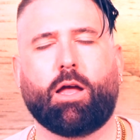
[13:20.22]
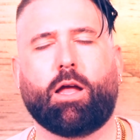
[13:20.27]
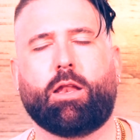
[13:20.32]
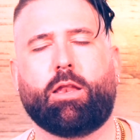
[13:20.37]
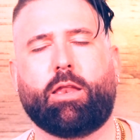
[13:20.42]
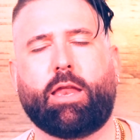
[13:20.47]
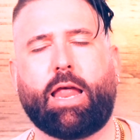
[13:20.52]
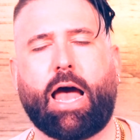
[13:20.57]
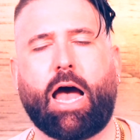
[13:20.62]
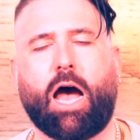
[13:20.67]

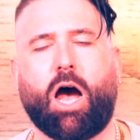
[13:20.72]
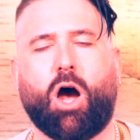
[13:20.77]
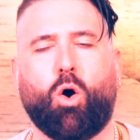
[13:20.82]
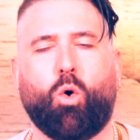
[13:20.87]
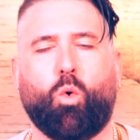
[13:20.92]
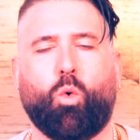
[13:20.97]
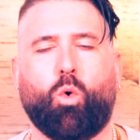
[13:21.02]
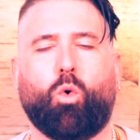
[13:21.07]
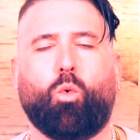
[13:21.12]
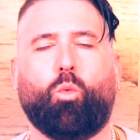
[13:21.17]

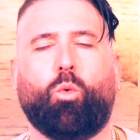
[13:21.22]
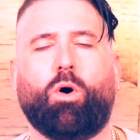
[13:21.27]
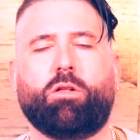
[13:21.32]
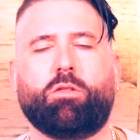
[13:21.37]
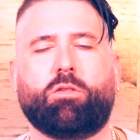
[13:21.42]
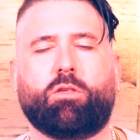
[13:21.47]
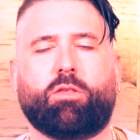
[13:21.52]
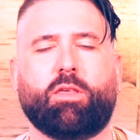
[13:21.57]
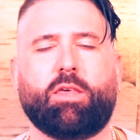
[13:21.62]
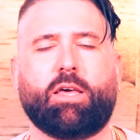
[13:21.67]
Now,
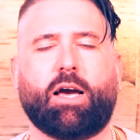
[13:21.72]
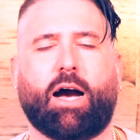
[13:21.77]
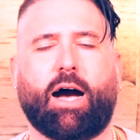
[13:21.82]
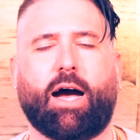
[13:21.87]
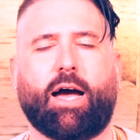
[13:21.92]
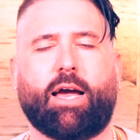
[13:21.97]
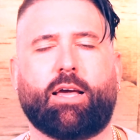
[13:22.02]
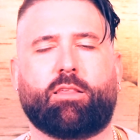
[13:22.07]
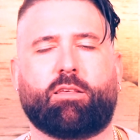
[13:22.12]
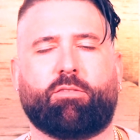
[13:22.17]
once the
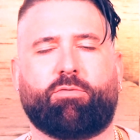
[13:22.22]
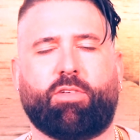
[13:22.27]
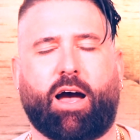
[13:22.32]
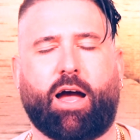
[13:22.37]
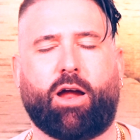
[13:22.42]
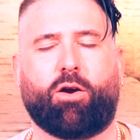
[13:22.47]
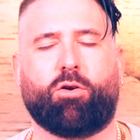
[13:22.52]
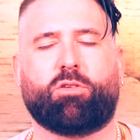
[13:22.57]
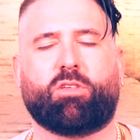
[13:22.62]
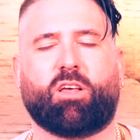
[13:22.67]
eyes of the
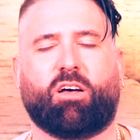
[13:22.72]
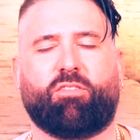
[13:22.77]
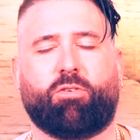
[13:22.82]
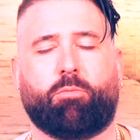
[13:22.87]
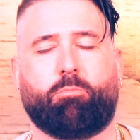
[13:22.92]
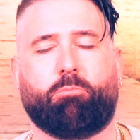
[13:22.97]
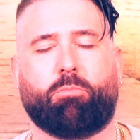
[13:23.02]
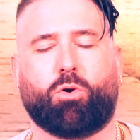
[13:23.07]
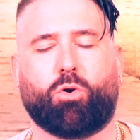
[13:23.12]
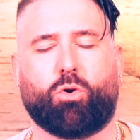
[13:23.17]
higher self
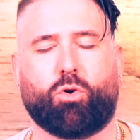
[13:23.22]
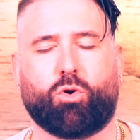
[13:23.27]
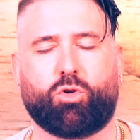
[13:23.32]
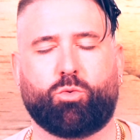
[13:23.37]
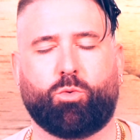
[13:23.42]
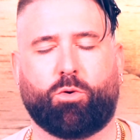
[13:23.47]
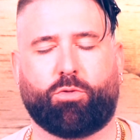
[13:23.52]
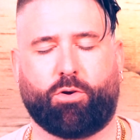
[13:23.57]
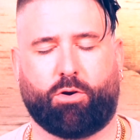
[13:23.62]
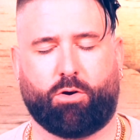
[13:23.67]

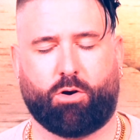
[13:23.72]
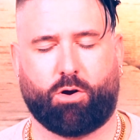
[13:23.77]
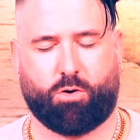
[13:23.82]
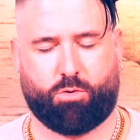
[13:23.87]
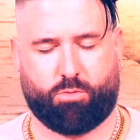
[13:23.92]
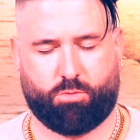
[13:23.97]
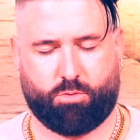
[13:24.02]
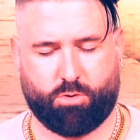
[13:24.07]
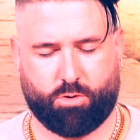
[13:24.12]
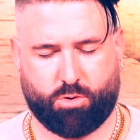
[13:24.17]
emerge with our
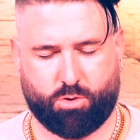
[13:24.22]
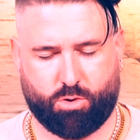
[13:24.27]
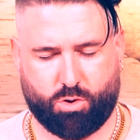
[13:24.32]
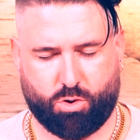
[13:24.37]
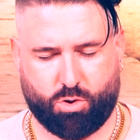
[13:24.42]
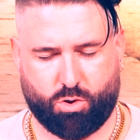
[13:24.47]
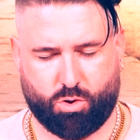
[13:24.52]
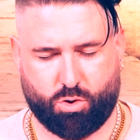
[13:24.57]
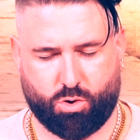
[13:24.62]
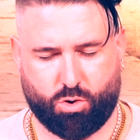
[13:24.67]
own,
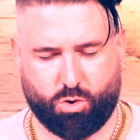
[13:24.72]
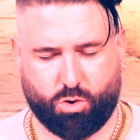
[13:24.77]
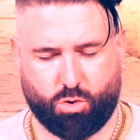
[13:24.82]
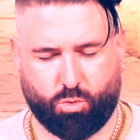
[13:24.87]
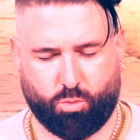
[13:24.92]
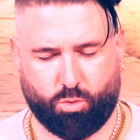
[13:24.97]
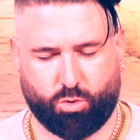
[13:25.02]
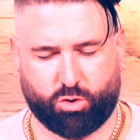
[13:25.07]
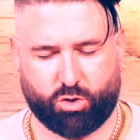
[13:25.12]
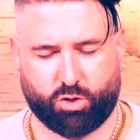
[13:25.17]

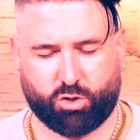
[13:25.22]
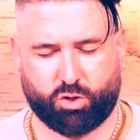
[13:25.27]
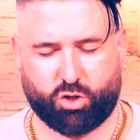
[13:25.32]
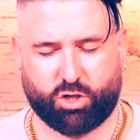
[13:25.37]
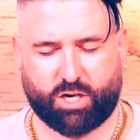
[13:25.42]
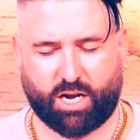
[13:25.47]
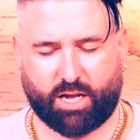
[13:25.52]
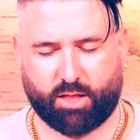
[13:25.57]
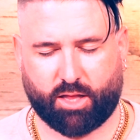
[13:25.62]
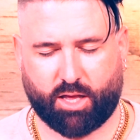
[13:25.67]
we're just
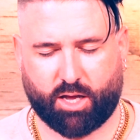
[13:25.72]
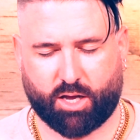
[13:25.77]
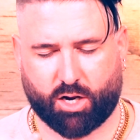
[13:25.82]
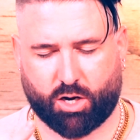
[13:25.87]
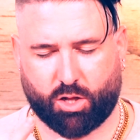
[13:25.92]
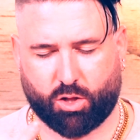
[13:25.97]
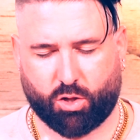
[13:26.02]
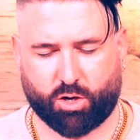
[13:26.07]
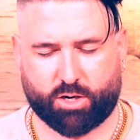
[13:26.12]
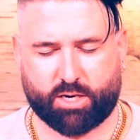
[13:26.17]
gently going
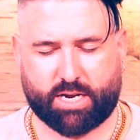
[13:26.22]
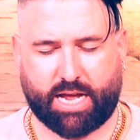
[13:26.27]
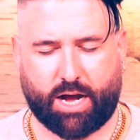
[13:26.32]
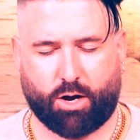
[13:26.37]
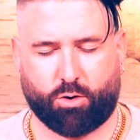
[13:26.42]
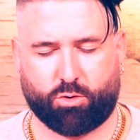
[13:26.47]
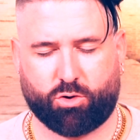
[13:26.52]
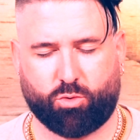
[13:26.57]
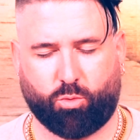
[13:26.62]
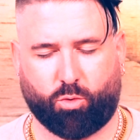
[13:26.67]
to look
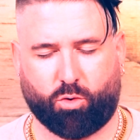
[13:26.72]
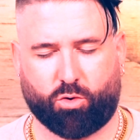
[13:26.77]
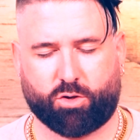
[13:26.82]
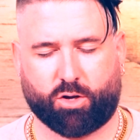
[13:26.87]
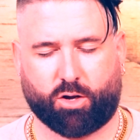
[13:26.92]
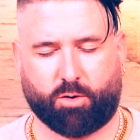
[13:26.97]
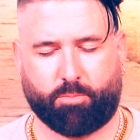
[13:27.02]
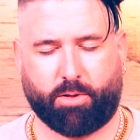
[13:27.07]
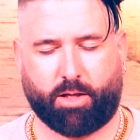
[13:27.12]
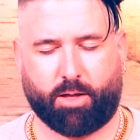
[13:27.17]
down towards
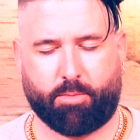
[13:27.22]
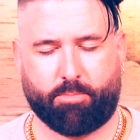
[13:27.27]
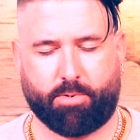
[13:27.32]
our belly